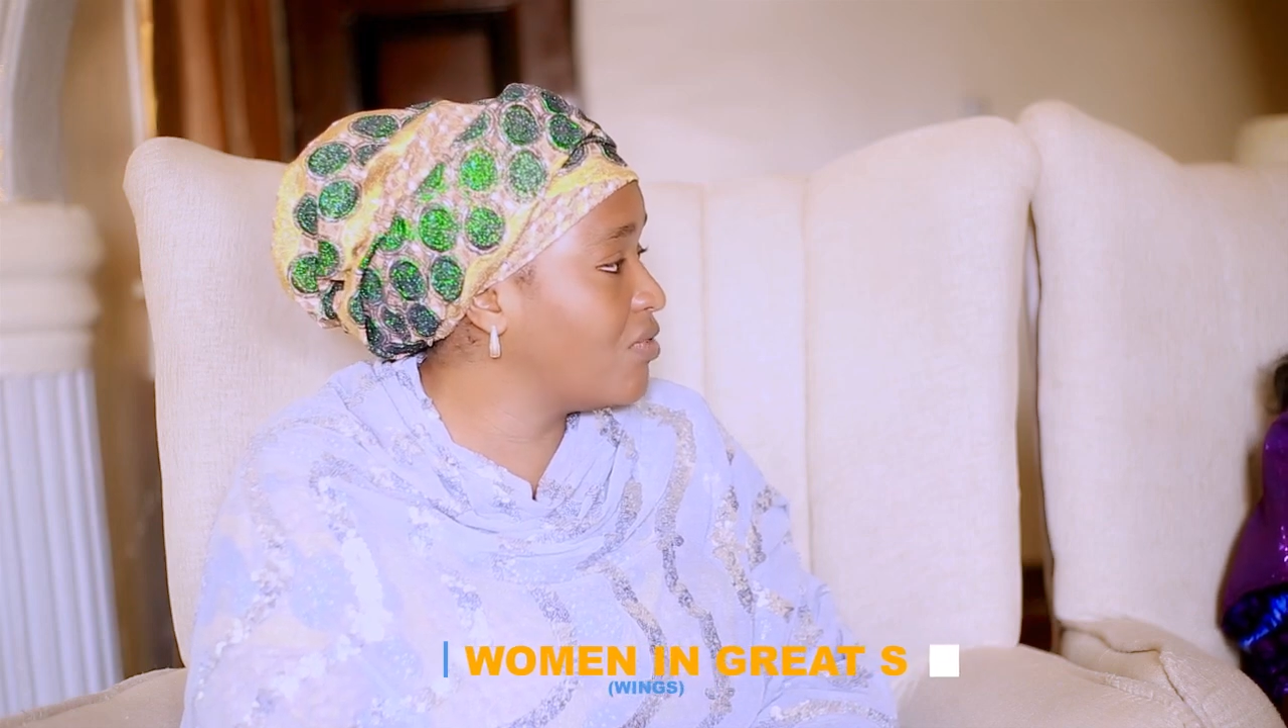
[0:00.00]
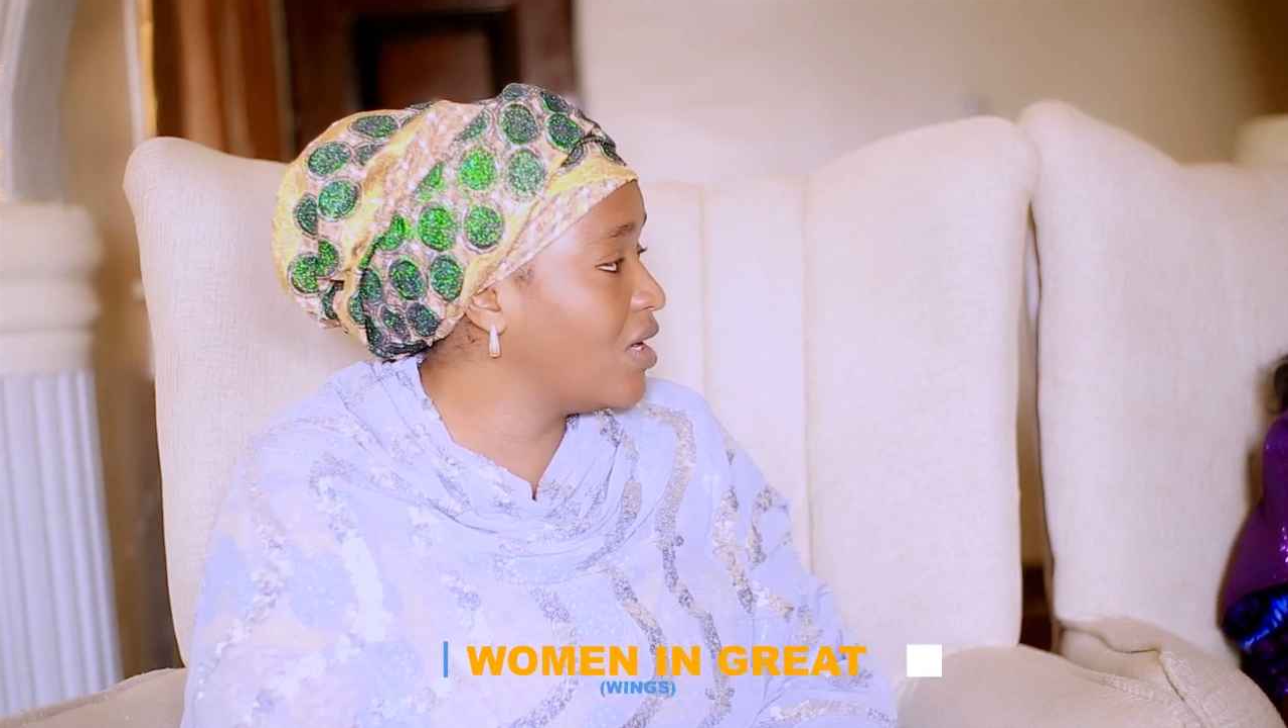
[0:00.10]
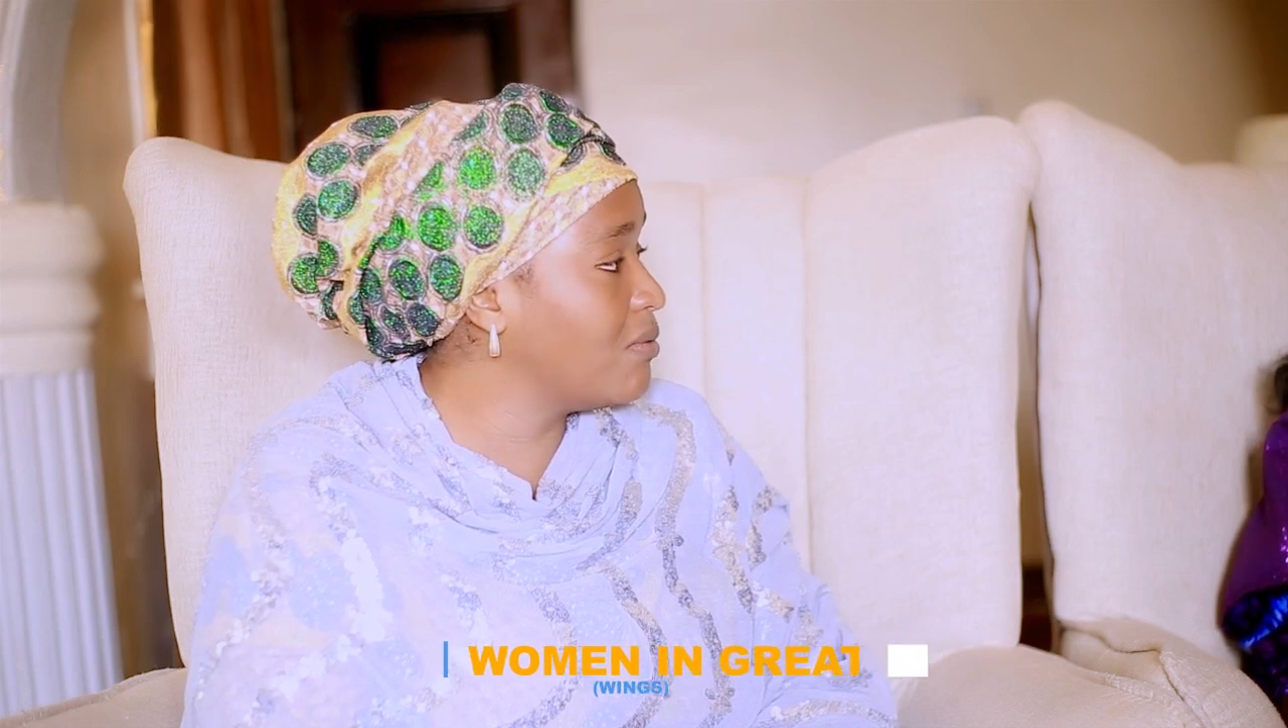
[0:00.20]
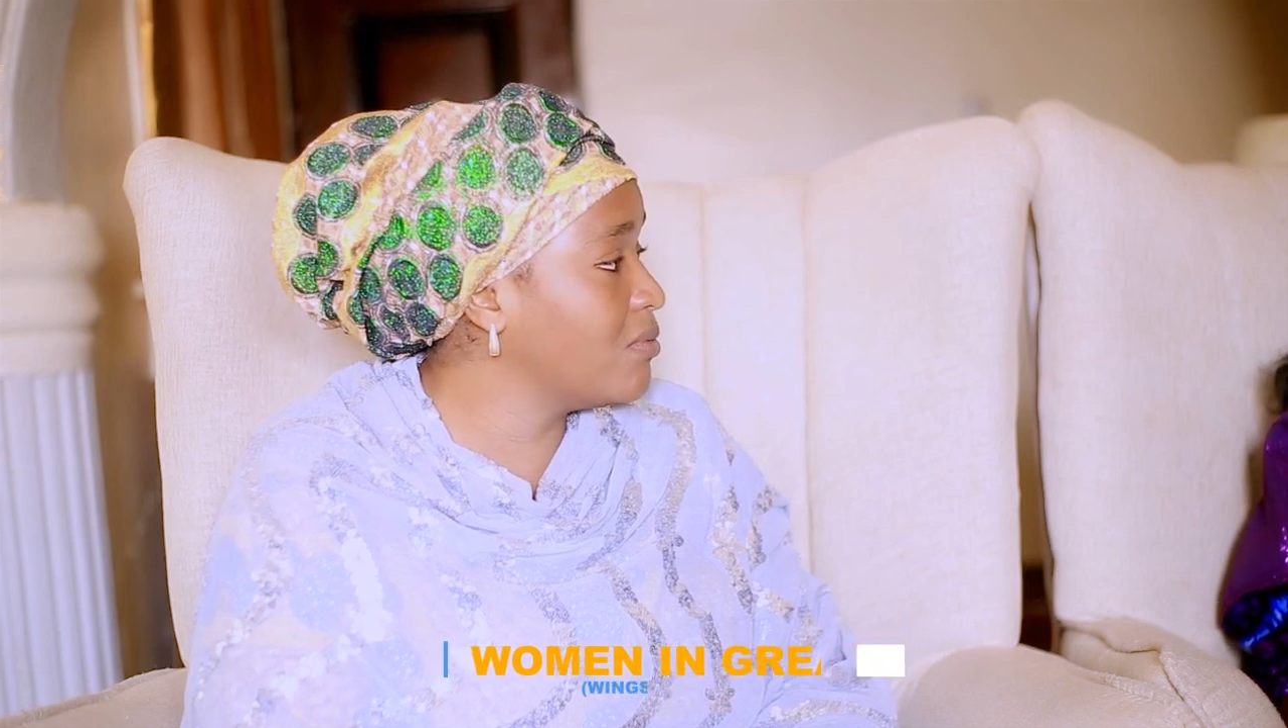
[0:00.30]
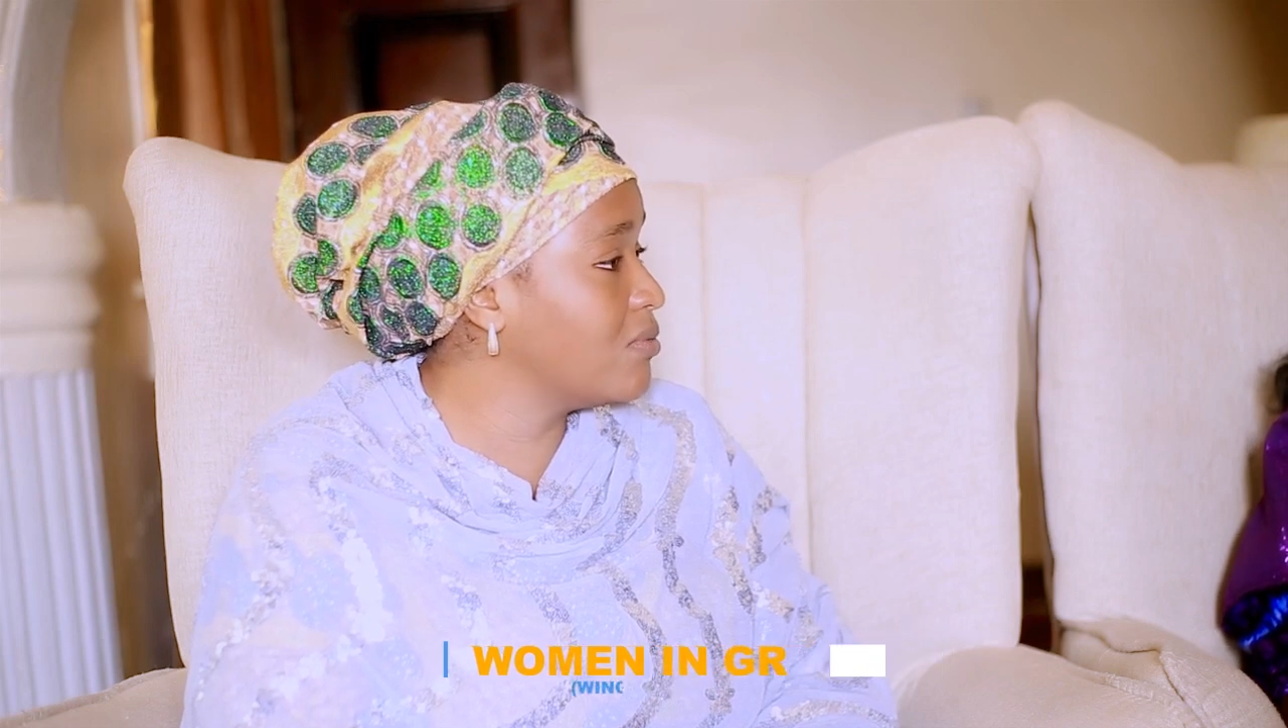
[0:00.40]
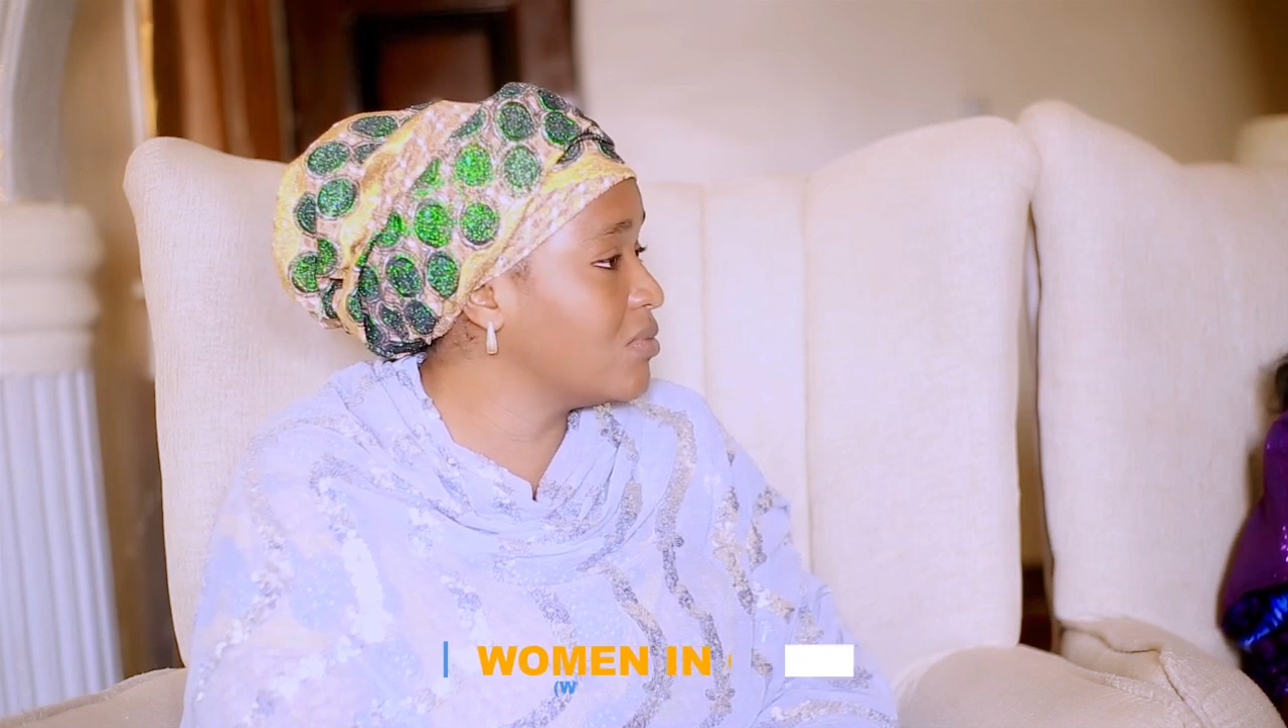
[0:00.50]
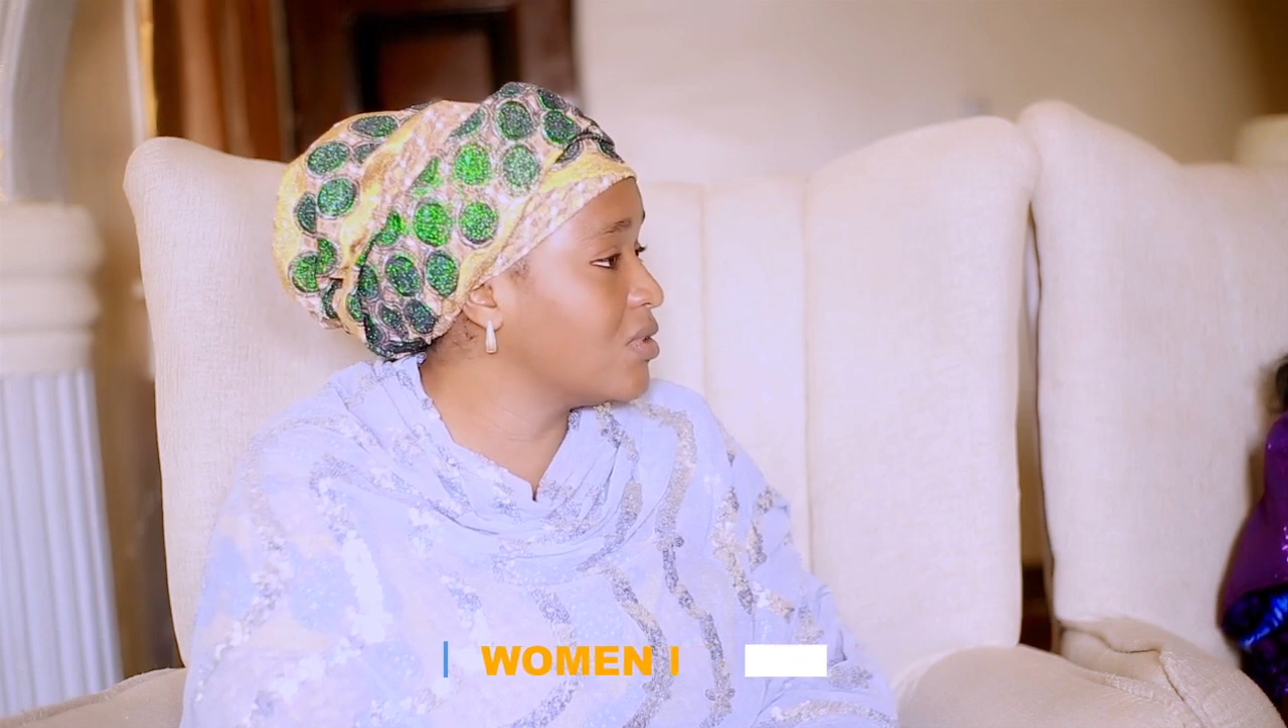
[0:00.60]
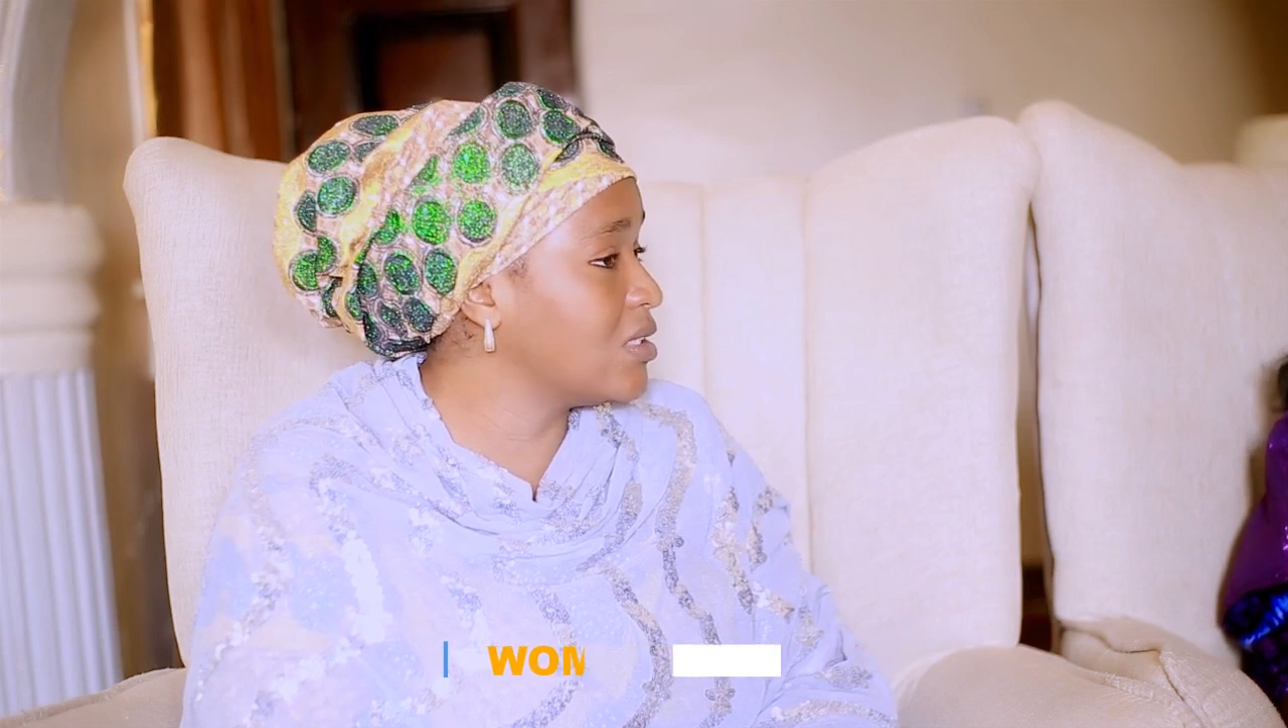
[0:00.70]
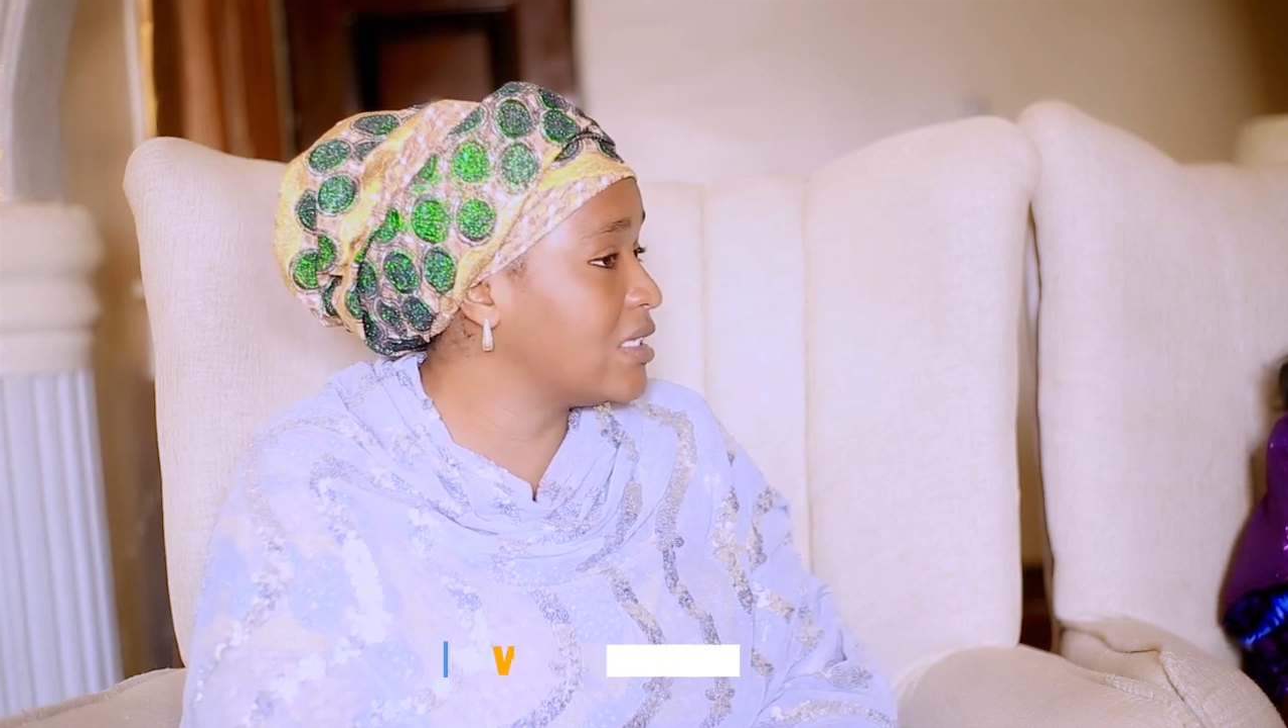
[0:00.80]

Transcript: them